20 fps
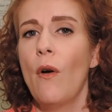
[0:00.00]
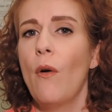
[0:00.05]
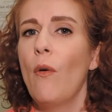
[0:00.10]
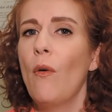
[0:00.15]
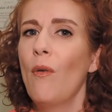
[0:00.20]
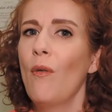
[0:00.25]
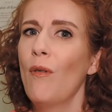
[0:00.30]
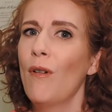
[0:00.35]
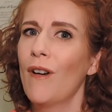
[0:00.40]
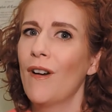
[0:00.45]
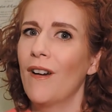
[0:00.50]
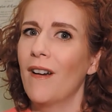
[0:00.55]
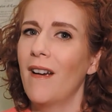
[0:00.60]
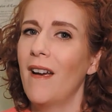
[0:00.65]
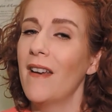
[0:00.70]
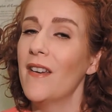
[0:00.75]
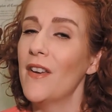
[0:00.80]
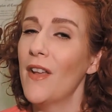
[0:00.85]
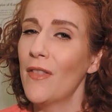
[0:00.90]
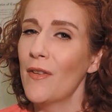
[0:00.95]
or
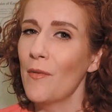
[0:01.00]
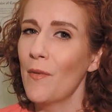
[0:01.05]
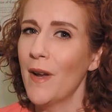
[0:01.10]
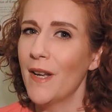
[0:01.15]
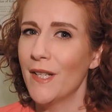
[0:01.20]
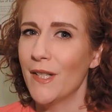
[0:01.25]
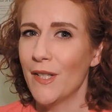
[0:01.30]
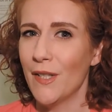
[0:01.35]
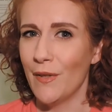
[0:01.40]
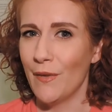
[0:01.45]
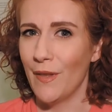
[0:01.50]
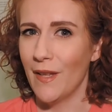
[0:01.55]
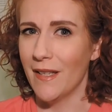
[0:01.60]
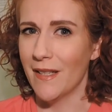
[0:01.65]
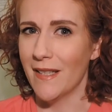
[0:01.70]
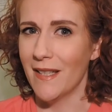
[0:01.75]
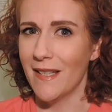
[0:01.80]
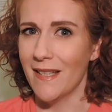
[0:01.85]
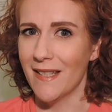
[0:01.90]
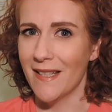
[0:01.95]
another way to do
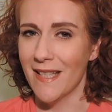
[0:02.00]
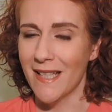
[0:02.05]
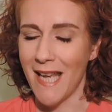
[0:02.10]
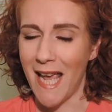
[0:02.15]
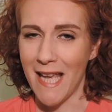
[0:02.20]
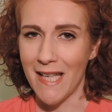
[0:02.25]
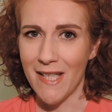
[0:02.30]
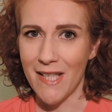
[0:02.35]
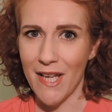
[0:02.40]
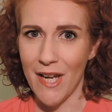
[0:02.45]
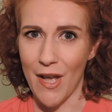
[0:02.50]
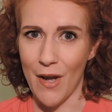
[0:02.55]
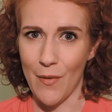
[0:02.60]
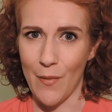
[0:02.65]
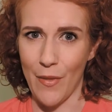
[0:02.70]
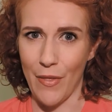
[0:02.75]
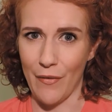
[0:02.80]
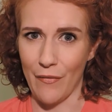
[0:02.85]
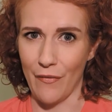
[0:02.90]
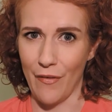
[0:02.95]
this is to test it out
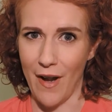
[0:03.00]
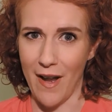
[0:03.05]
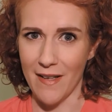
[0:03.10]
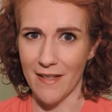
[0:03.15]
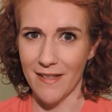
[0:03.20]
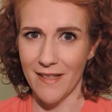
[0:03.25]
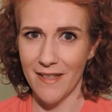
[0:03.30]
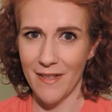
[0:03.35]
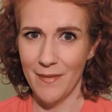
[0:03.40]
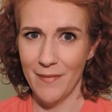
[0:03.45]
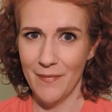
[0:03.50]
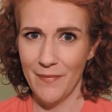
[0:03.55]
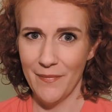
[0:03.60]
with a friend.